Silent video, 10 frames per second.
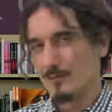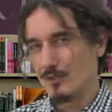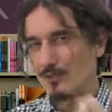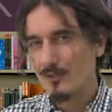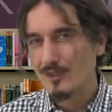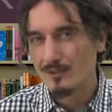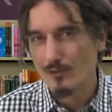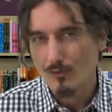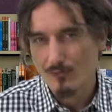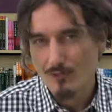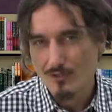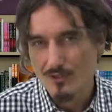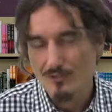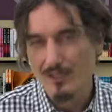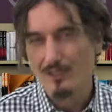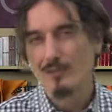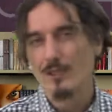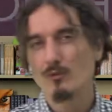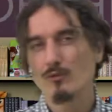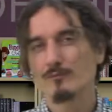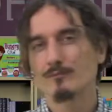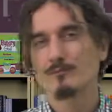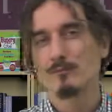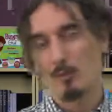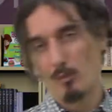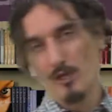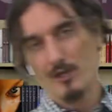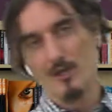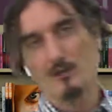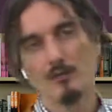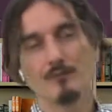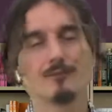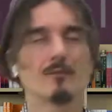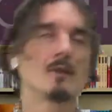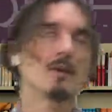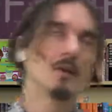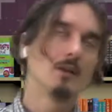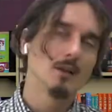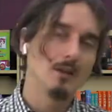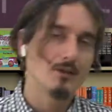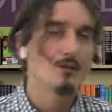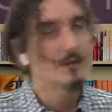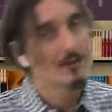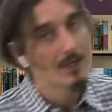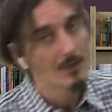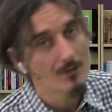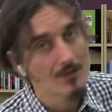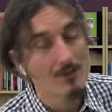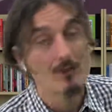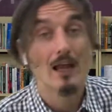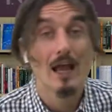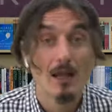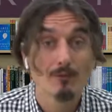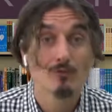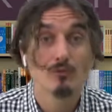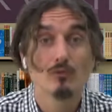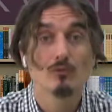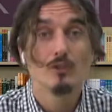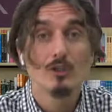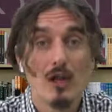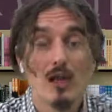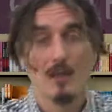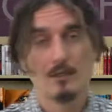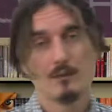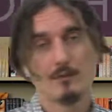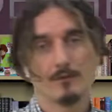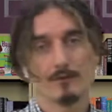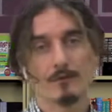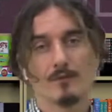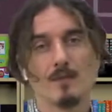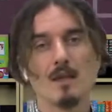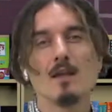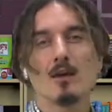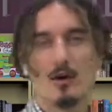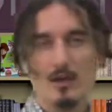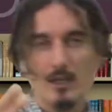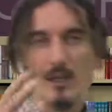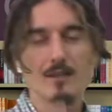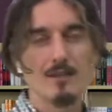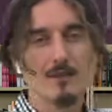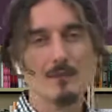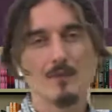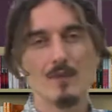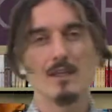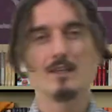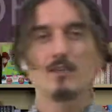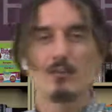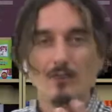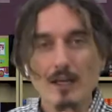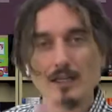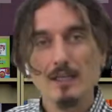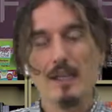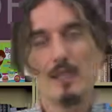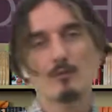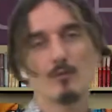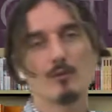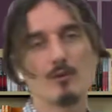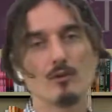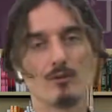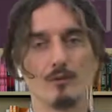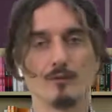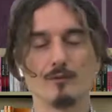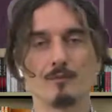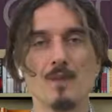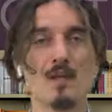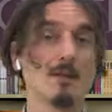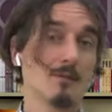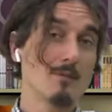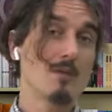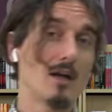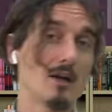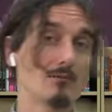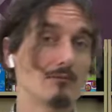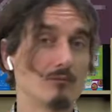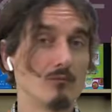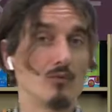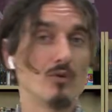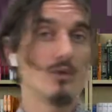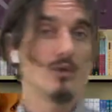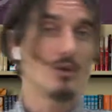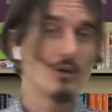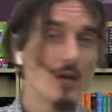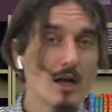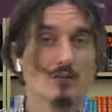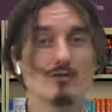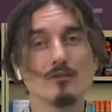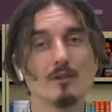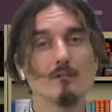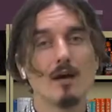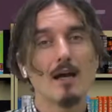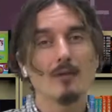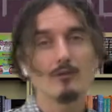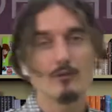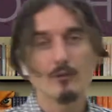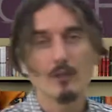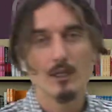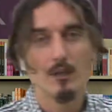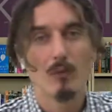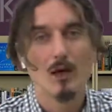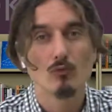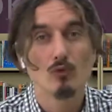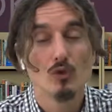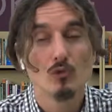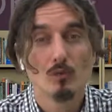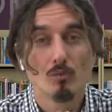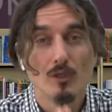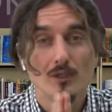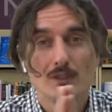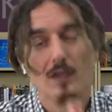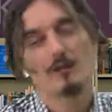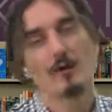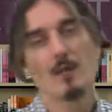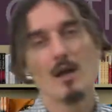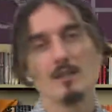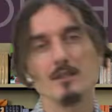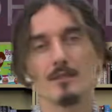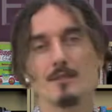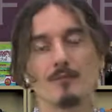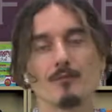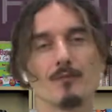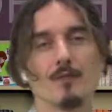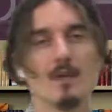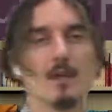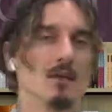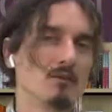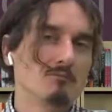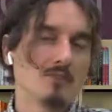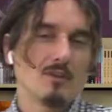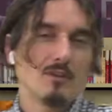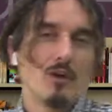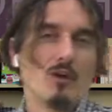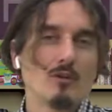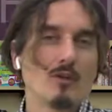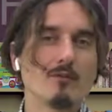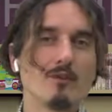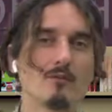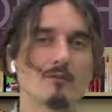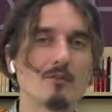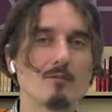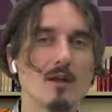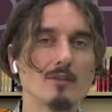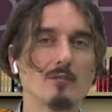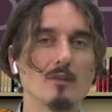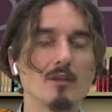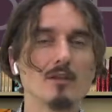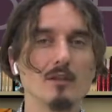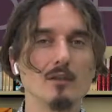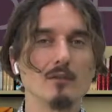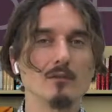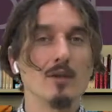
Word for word: Did you think that all food is created equal, prepared equal? Let's just say together, absolutely not. Our gut is the direct engagement with the world. Somehow, we are not truly mindful about what we put inside of our bodies. This is our own individual responsibility.